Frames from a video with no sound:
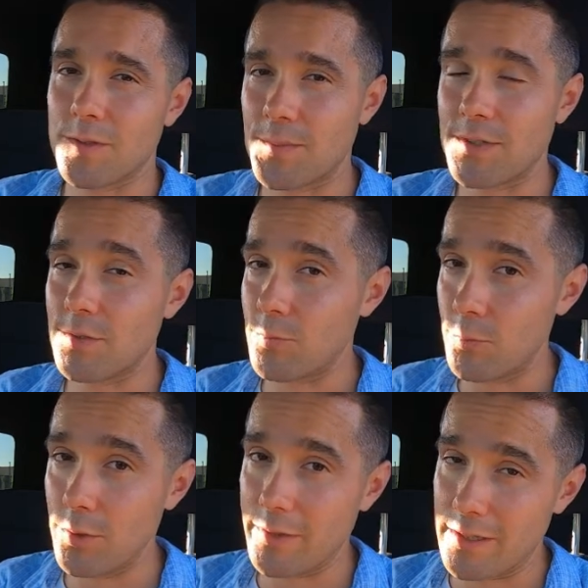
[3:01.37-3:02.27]
something that's
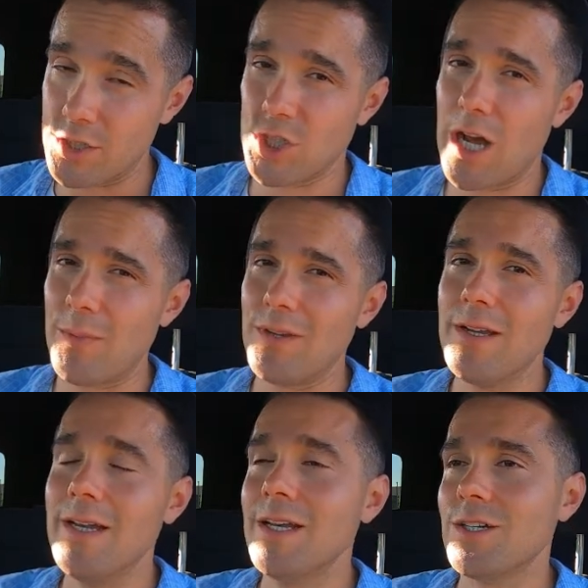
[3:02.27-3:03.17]
really going to chop it
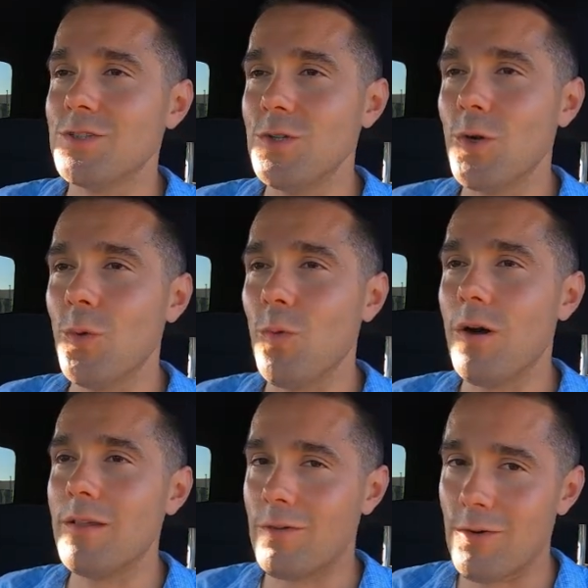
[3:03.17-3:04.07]
because you don't
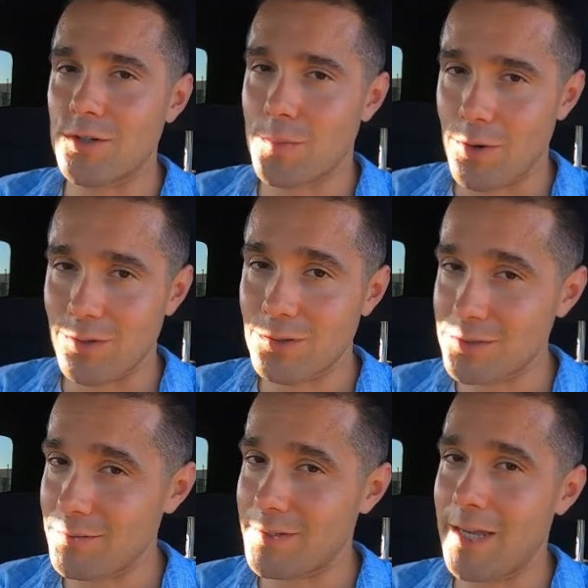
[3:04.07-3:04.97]
want large
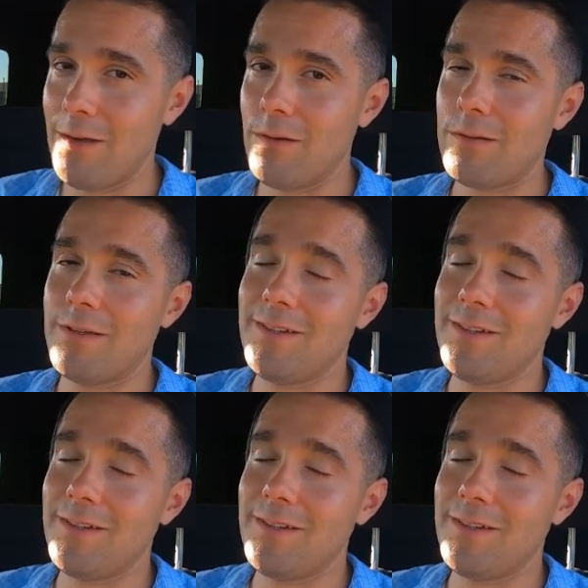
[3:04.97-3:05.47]
particles of kale